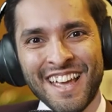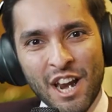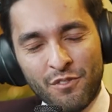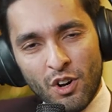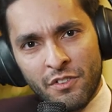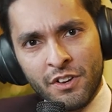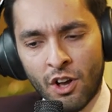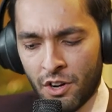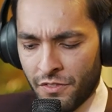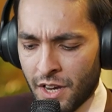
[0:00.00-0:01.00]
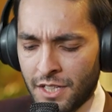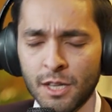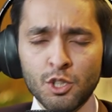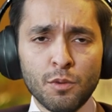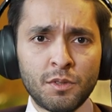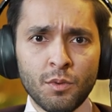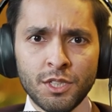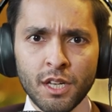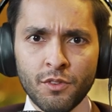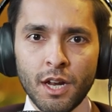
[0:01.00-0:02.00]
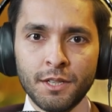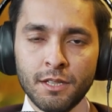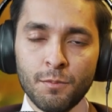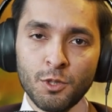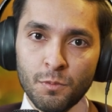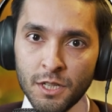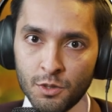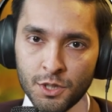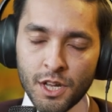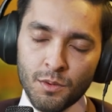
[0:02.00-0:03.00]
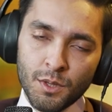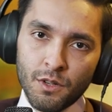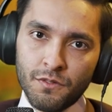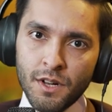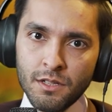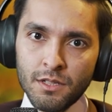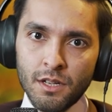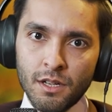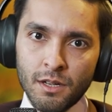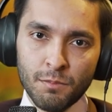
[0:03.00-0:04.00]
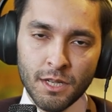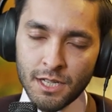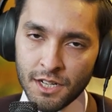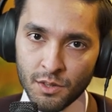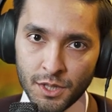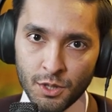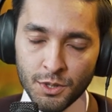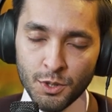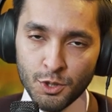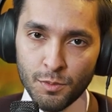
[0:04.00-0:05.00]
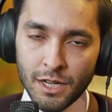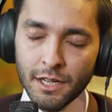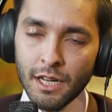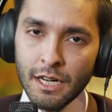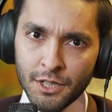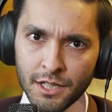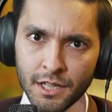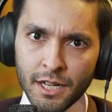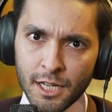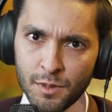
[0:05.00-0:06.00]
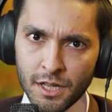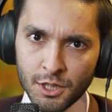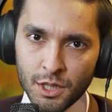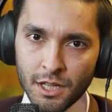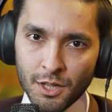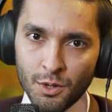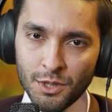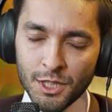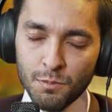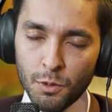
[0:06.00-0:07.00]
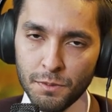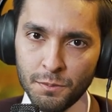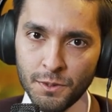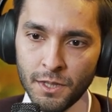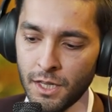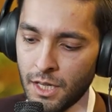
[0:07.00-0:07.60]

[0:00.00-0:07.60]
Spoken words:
And for all of you guys, thank you so much for watching. If you like this episode, please do share it with your friends. Please like the video on YouTube. It'll increase engagement and reach more people.